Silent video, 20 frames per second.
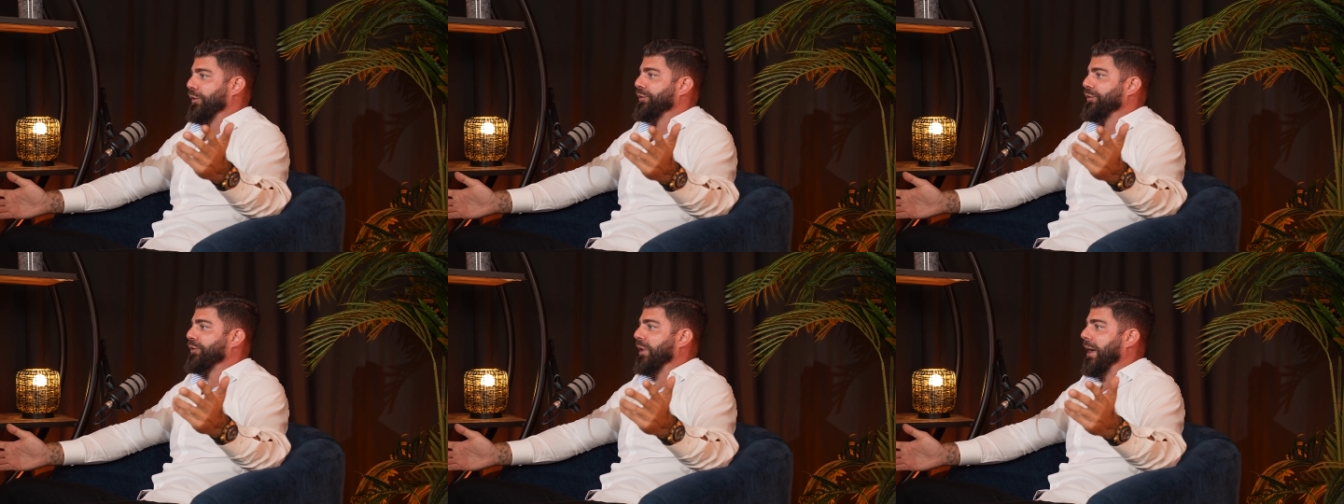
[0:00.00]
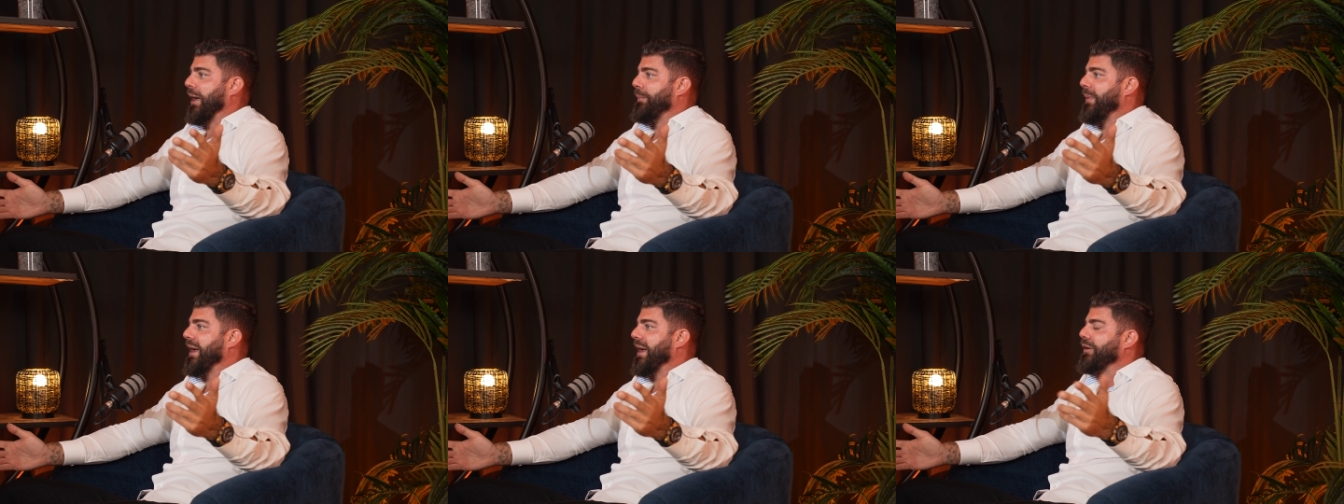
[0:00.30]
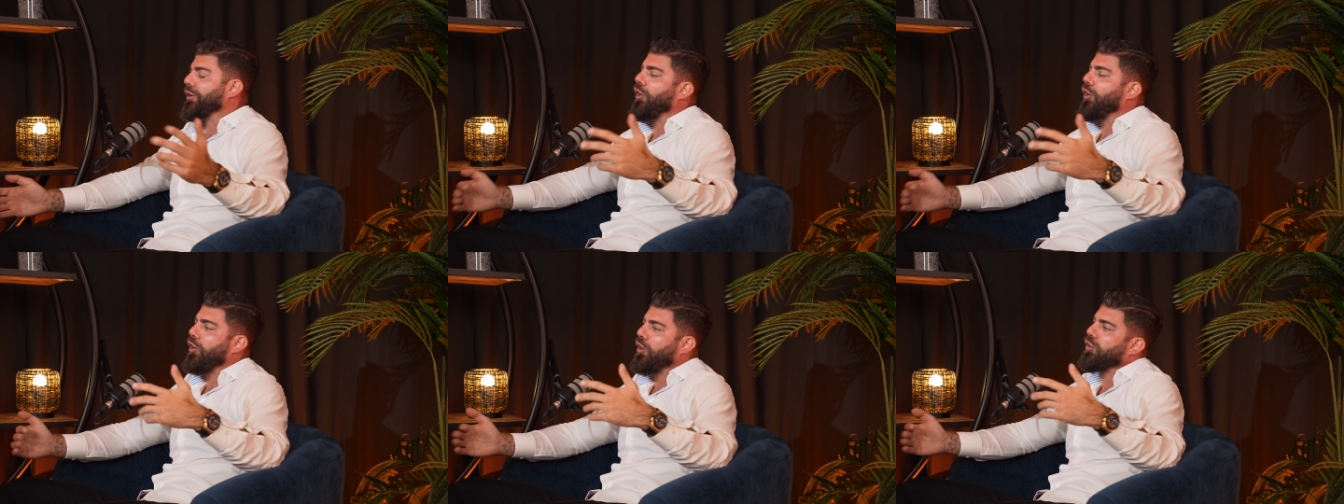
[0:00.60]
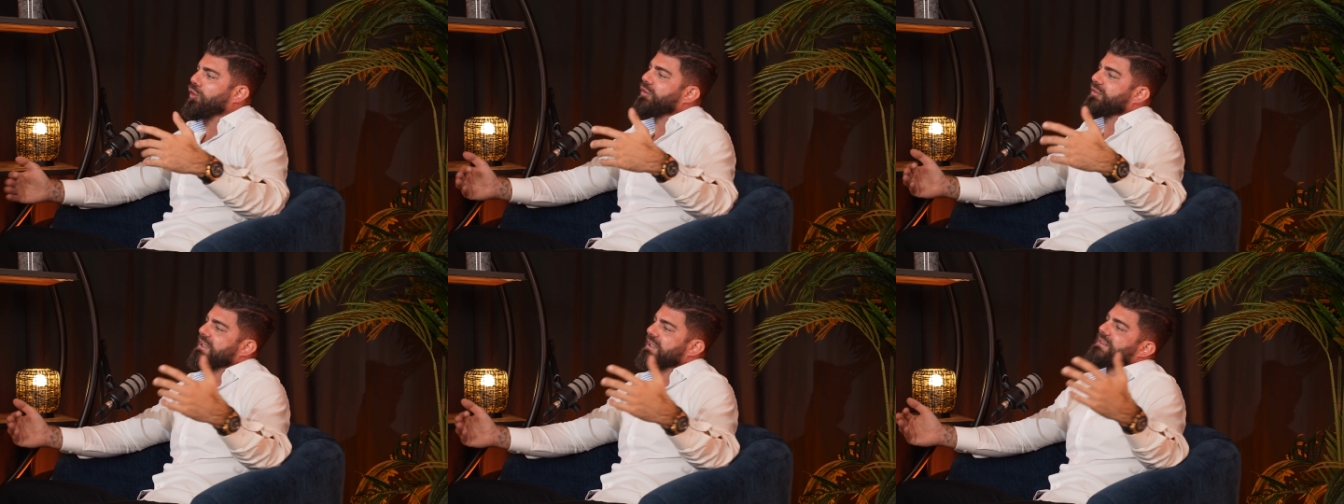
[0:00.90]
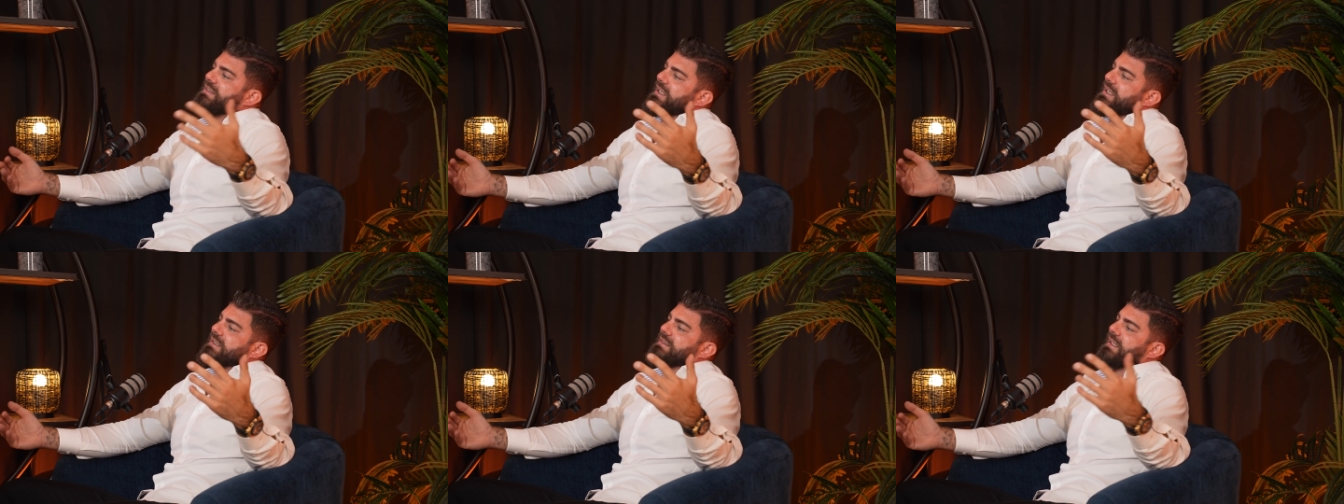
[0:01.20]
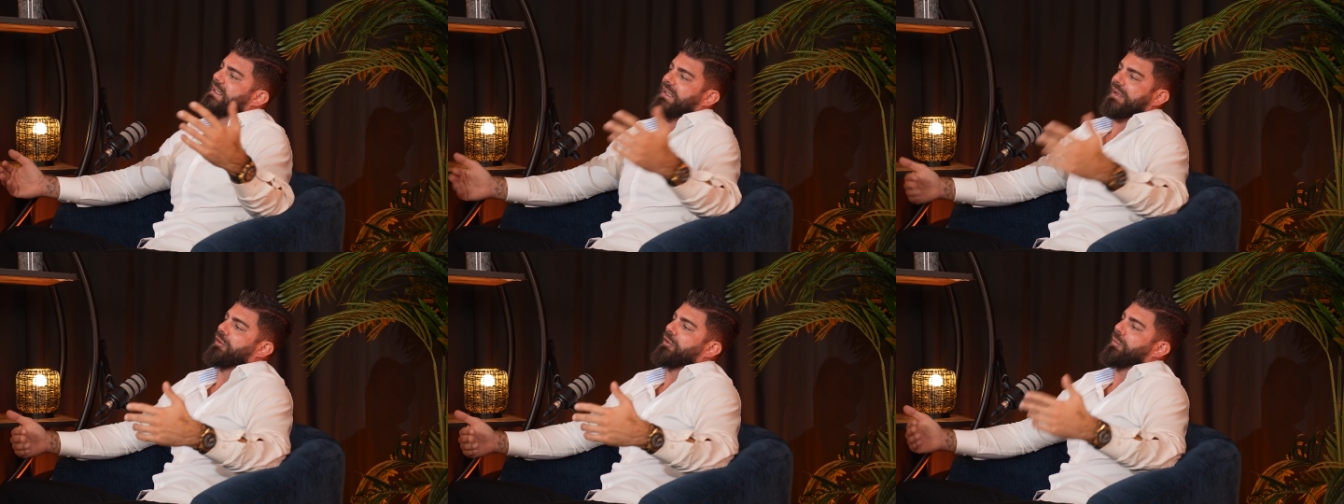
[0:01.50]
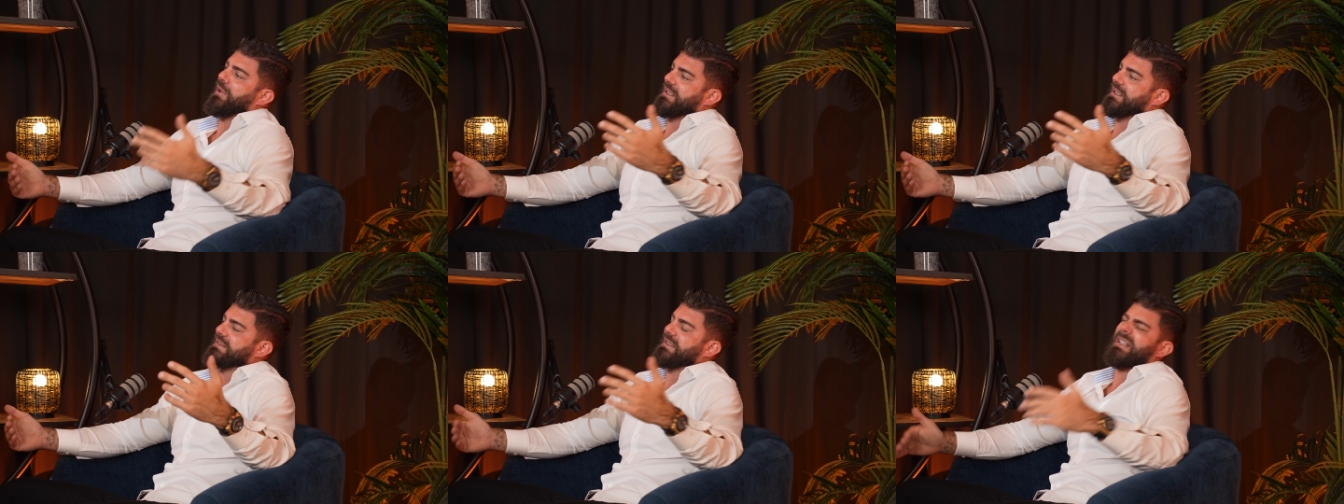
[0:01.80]
So I made all of these things that
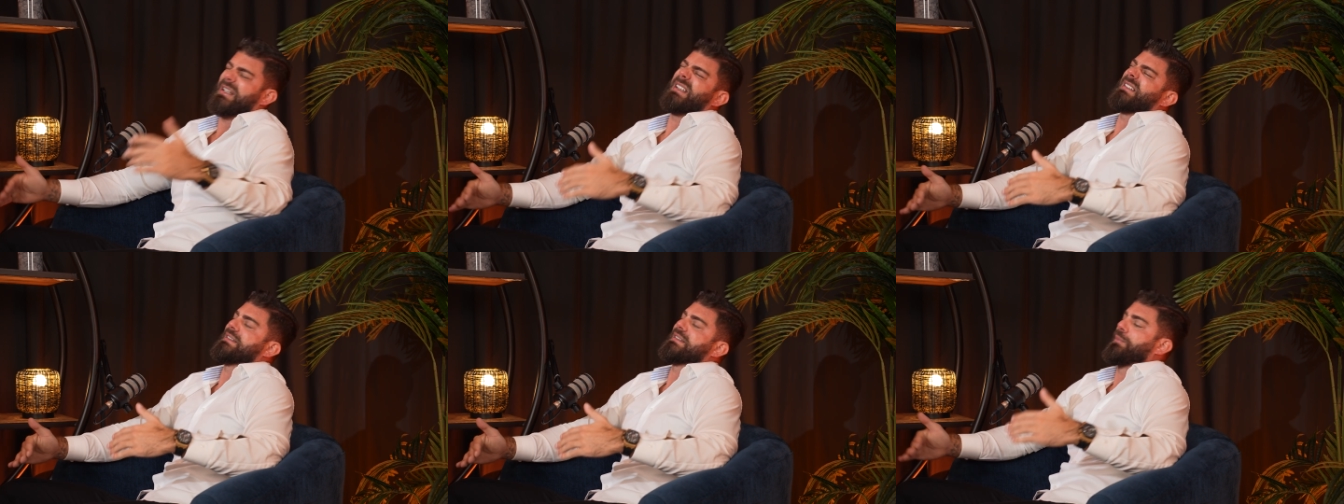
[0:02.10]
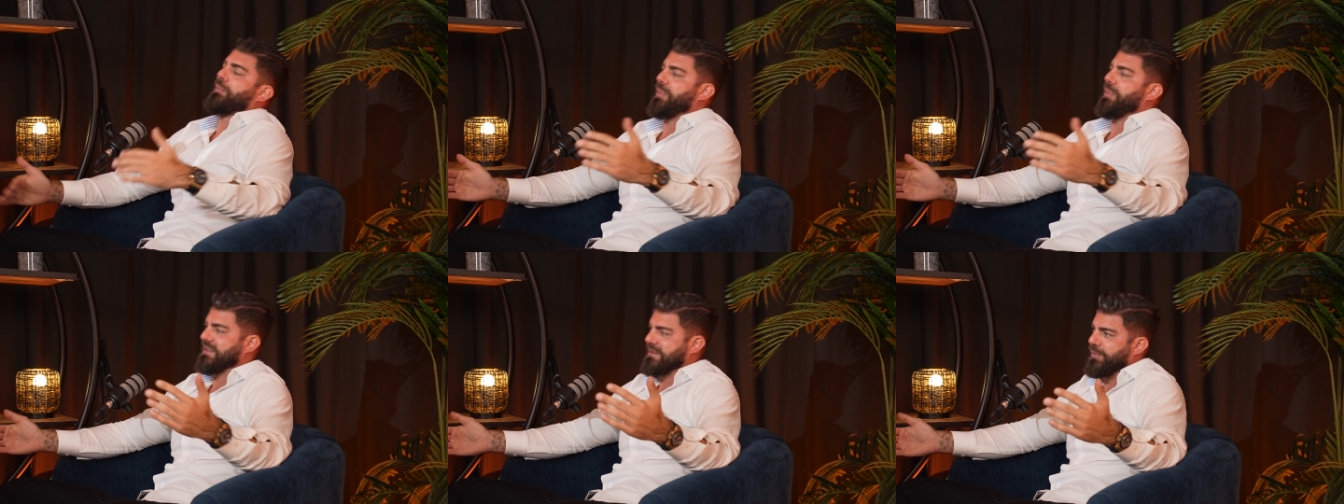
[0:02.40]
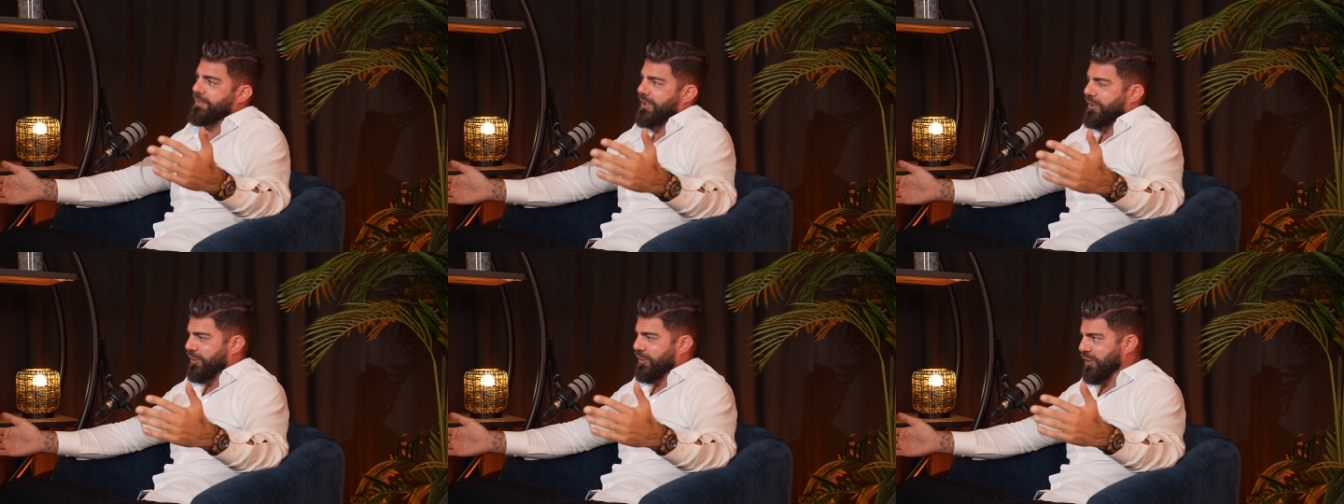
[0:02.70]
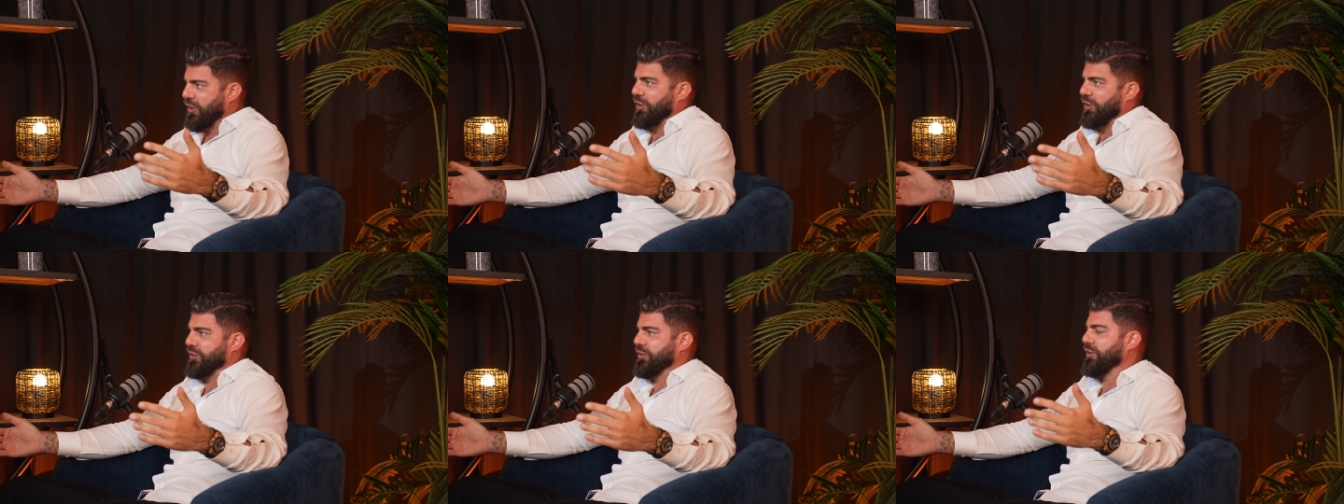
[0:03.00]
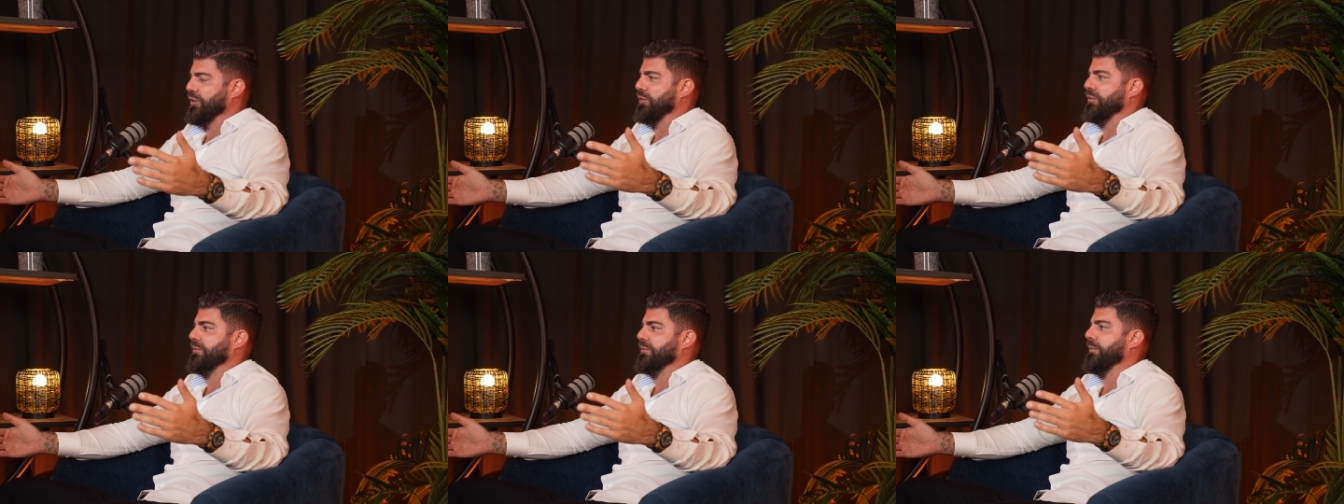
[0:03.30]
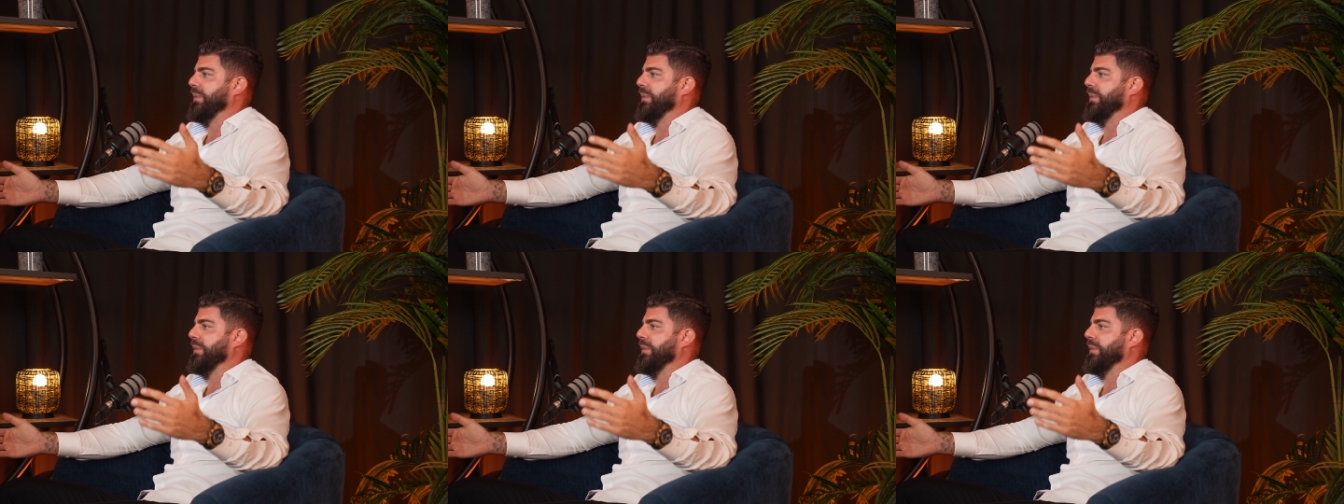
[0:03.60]
everybody said it's impossible and you can't do.